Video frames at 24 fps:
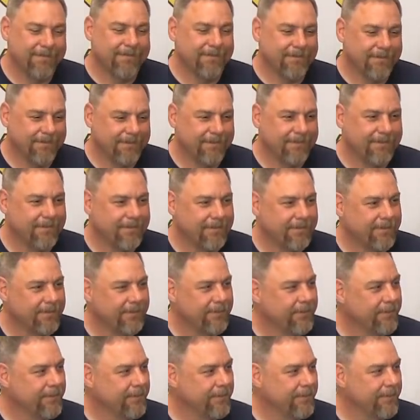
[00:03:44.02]

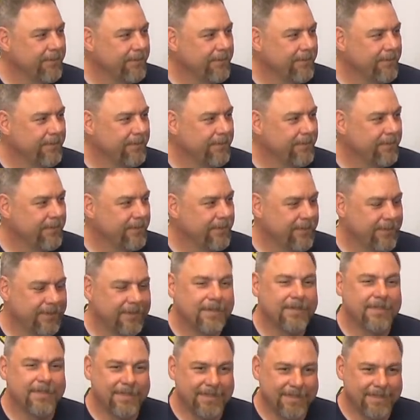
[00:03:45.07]

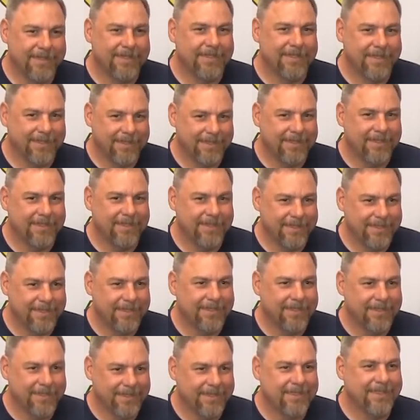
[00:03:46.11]

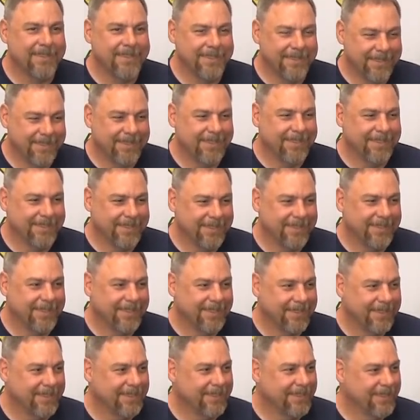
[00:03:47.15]

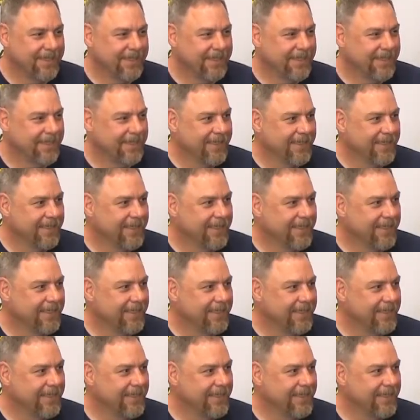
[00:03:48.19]
This person isn't speaking.